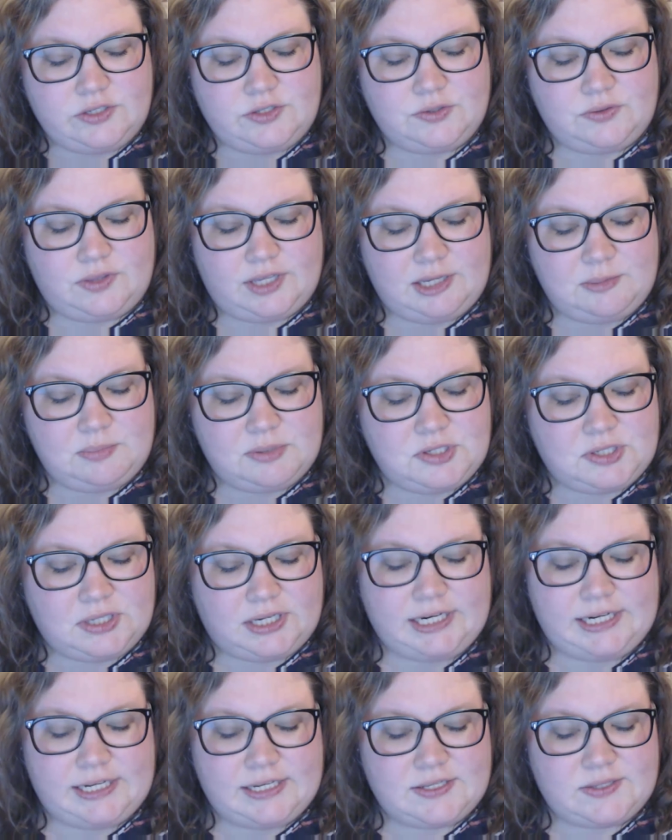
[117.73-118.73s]
do they
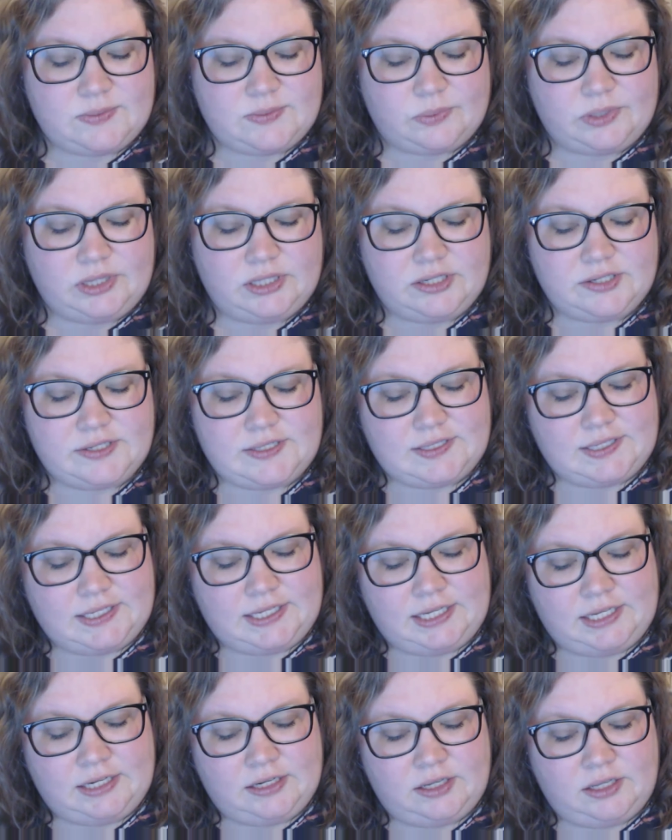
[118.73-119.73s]
betray us when they're
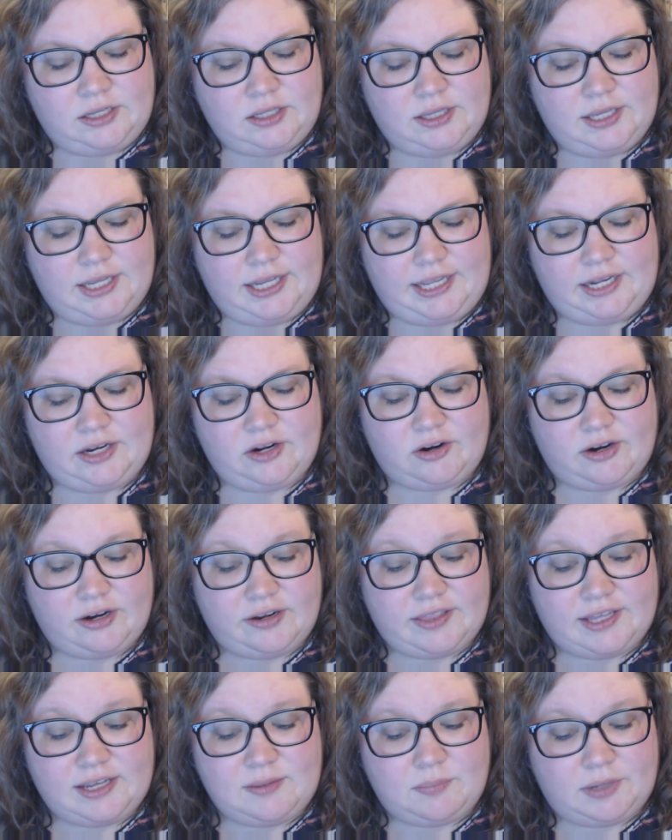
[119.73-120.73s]
seen, and
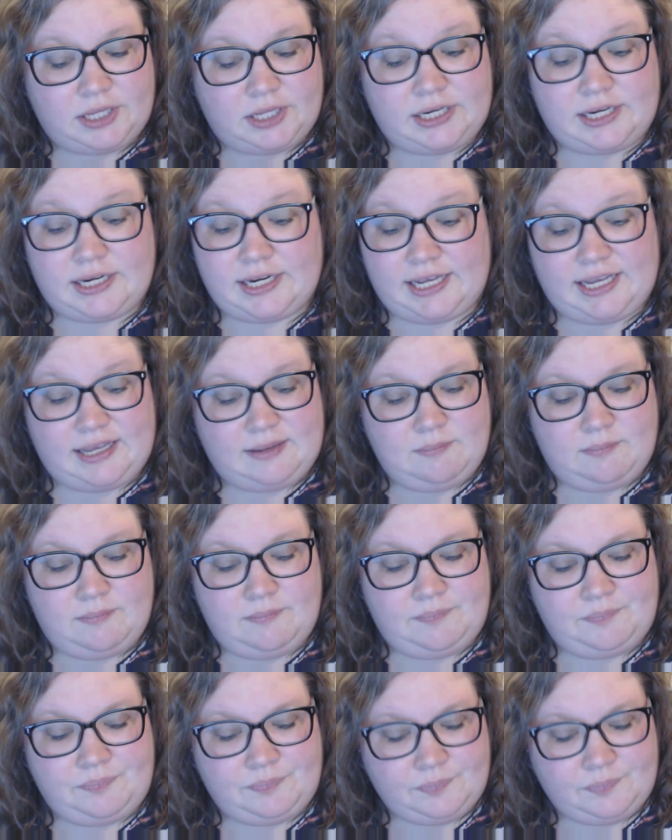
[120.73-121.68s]
are they but a name?